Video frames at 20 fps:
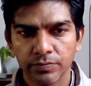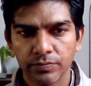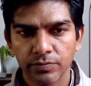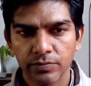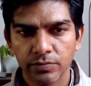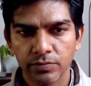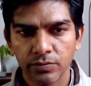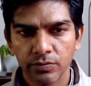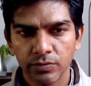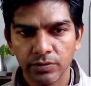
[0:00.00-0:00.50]

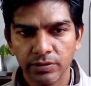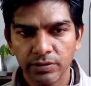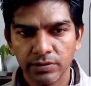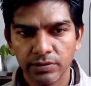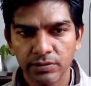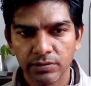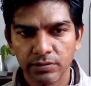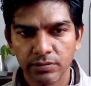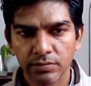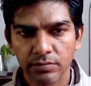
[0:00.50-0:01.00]
so
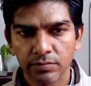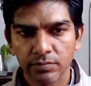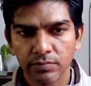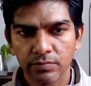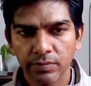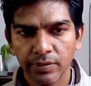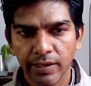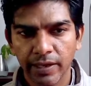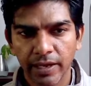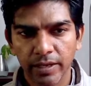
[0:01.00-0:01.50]
this
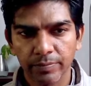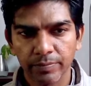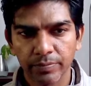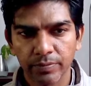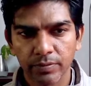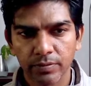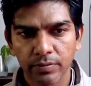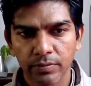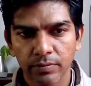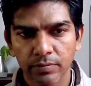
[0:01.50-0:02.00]
gap
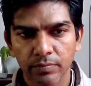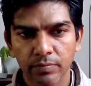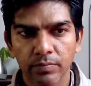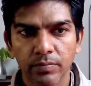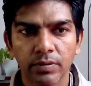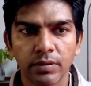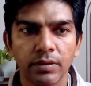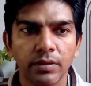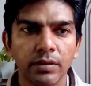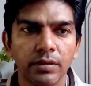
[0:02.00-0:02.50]

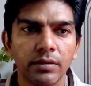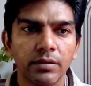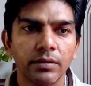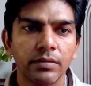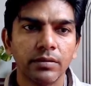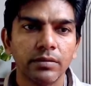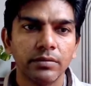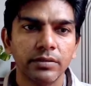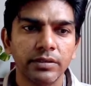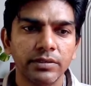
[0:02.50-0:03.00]

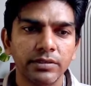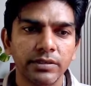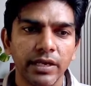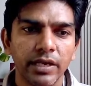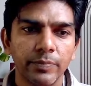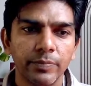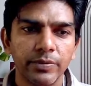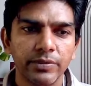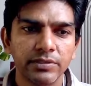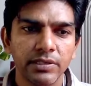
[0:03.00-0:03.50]

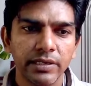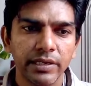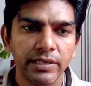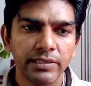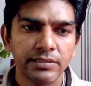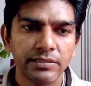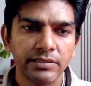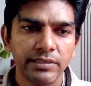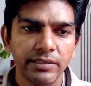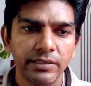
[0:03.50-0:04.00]
is
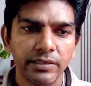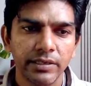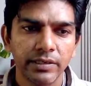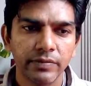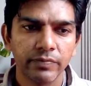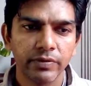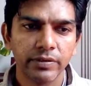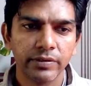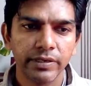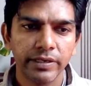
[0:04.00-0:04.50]
less than
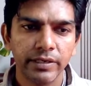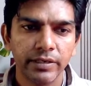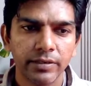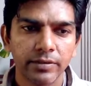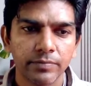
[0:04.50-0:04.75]
T1, right?